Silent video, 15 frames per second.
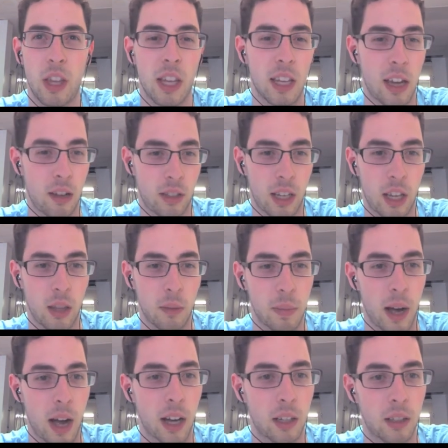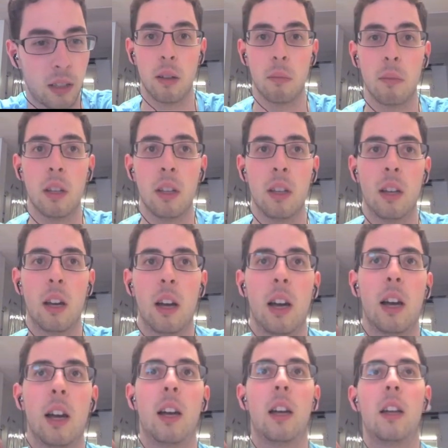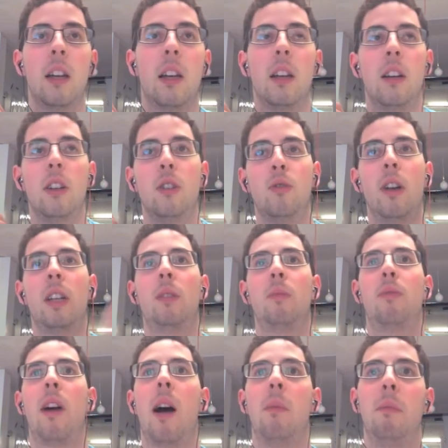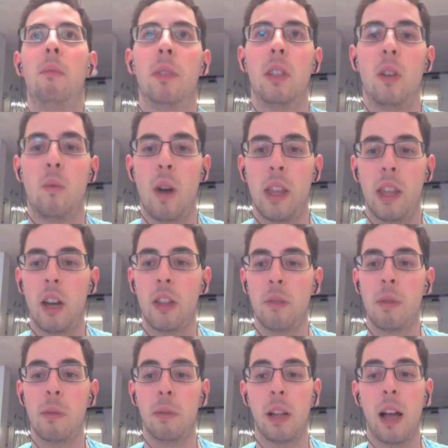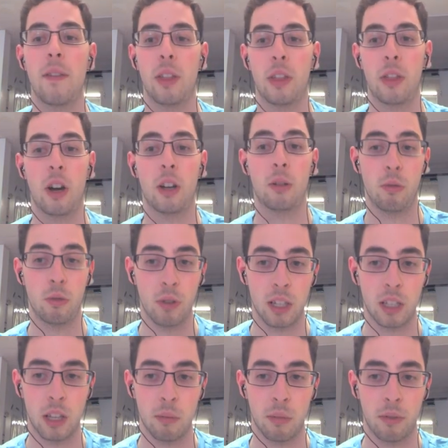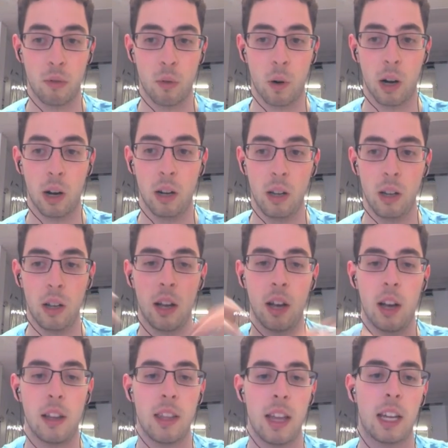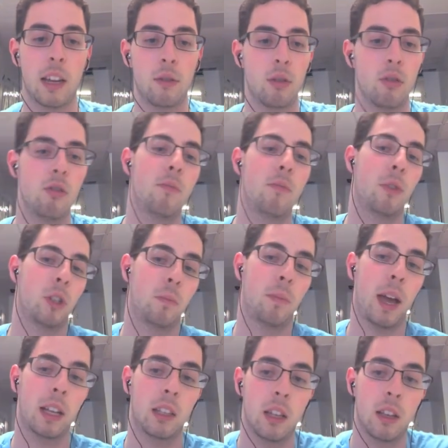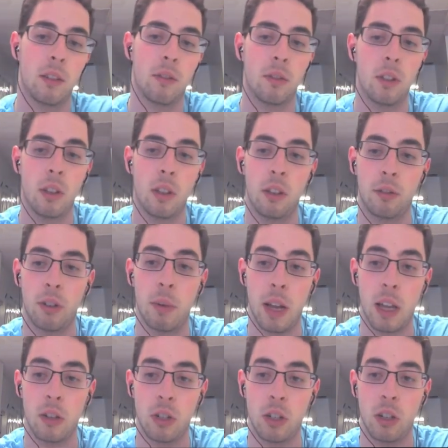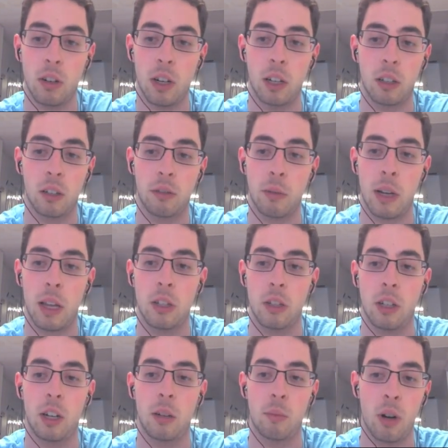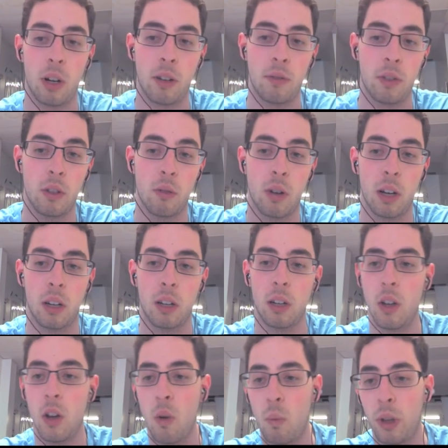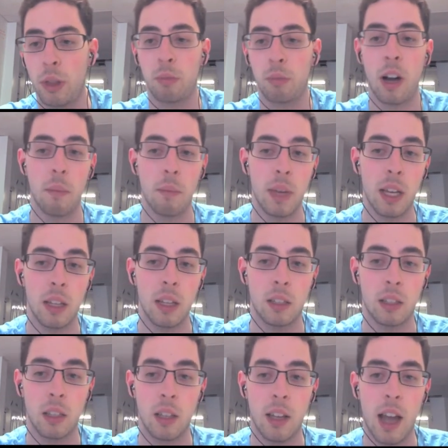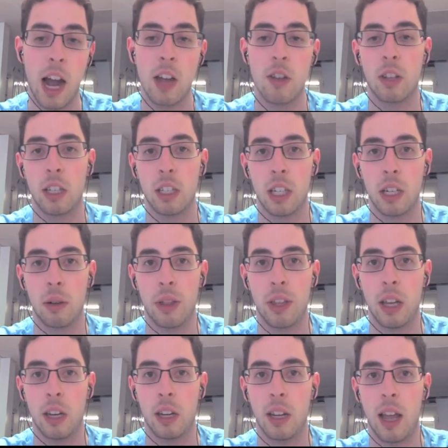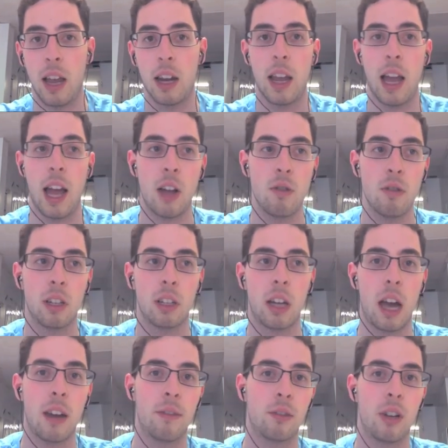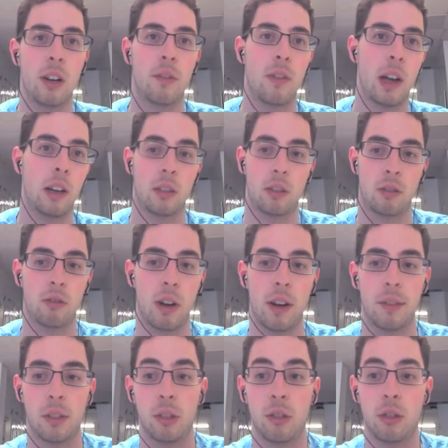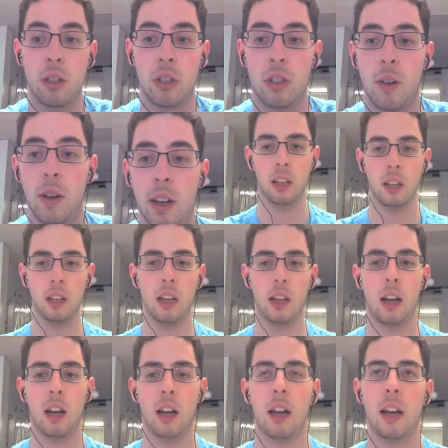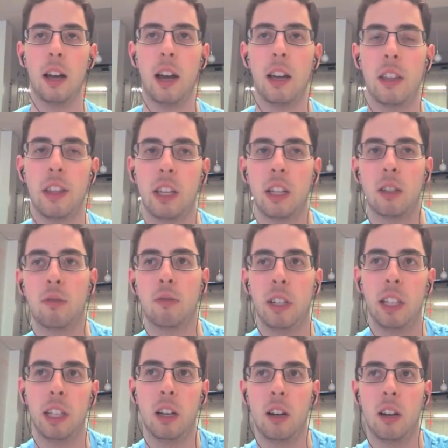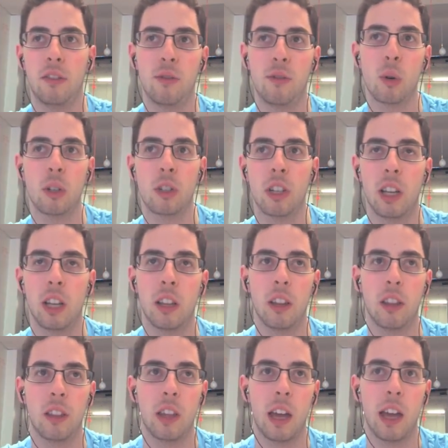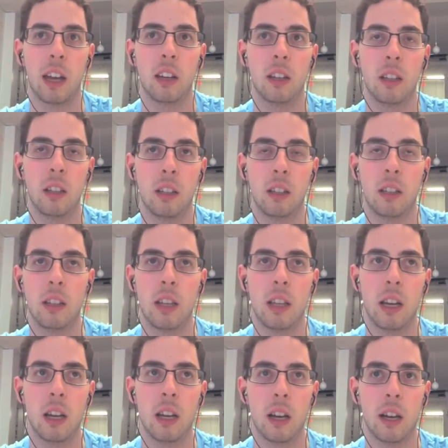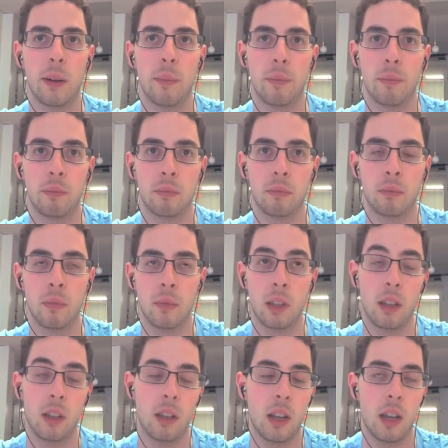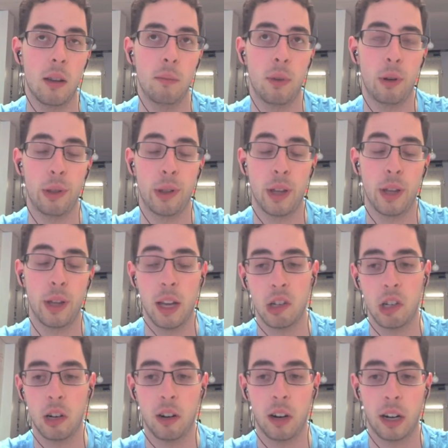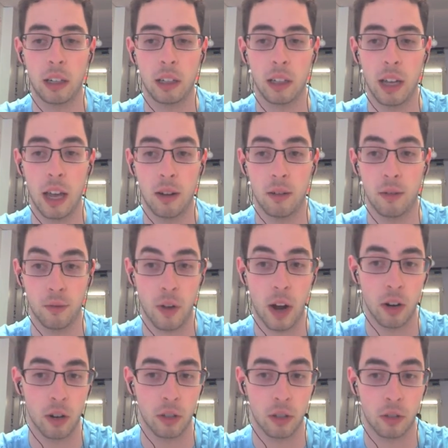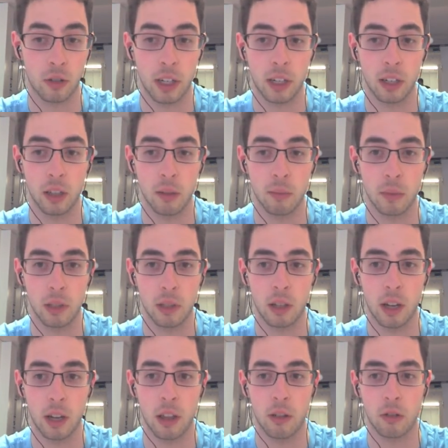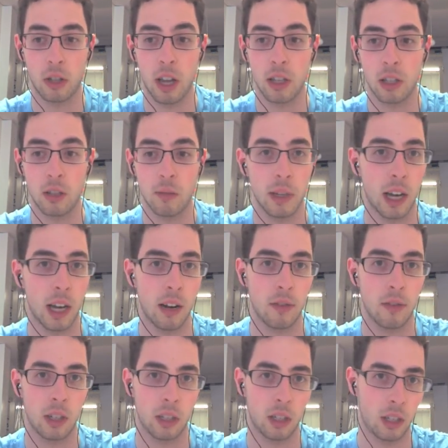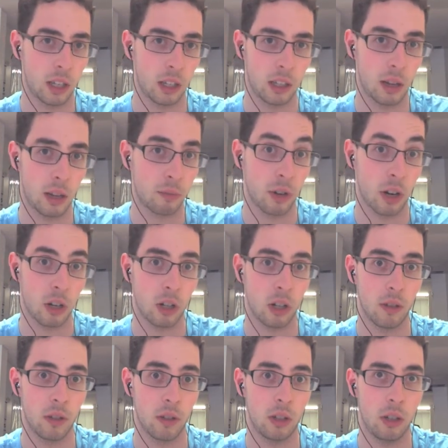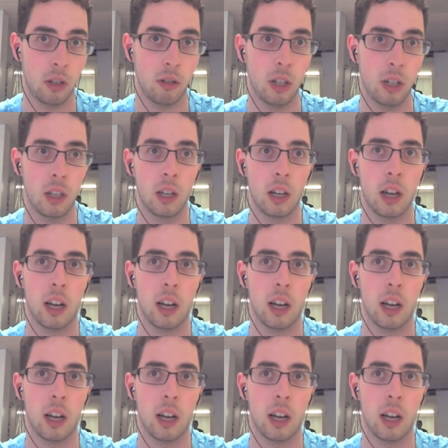thinking outside the box, address problems in a way that other people haven't thought to address them before, and that gives you a new perspective from an engineering point of view on what the problem is, how you can deal with it, and how you can kind of try to find a creative solution to it. I think it's really unfortunate that in both engineering and fine arts curriculums, there tends to be kind of a distinct separation of the two.